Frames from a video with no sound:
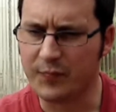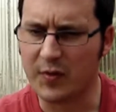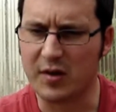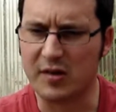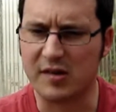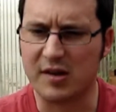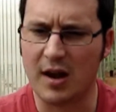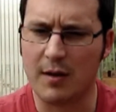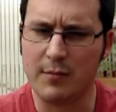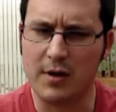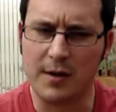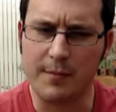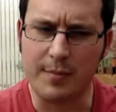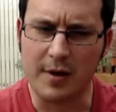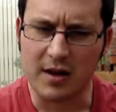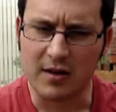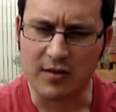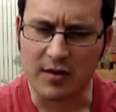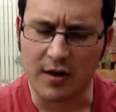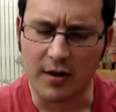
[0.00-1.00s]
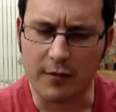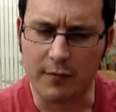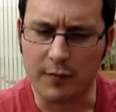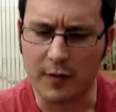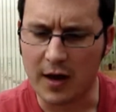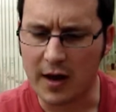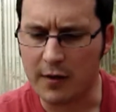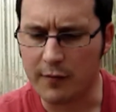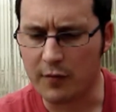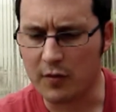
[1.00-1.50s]
semi-bitter
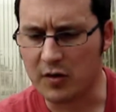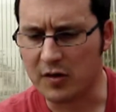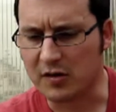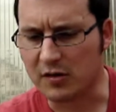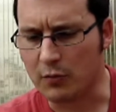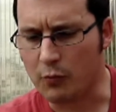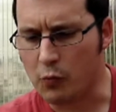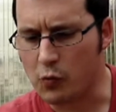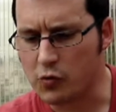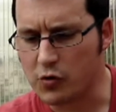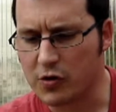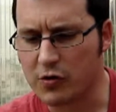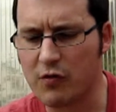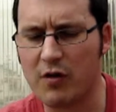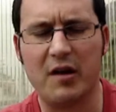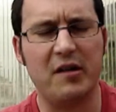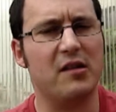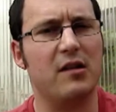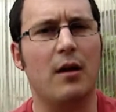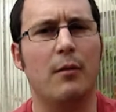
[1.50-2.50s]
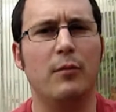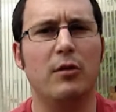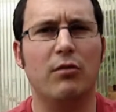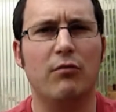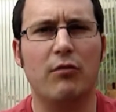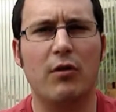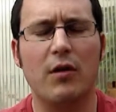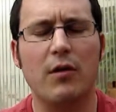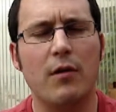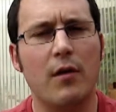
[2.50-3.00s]
flavour is the watercress coming
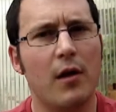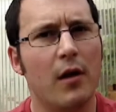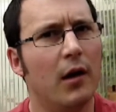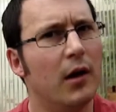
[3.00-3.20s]
through,